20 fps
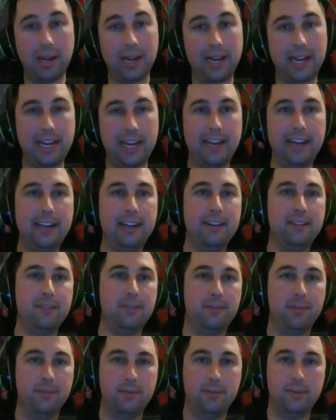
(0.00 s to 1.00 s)

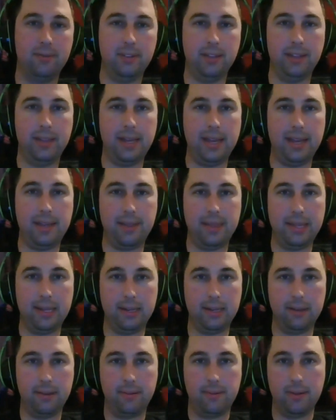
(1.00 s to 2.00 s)
Wow. Look at that
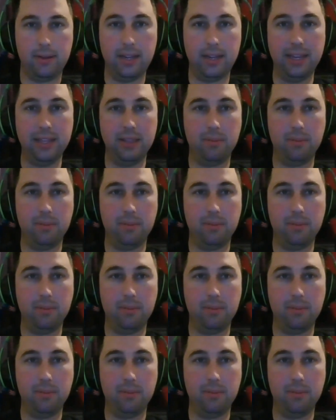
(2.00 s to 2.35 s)
thing. In the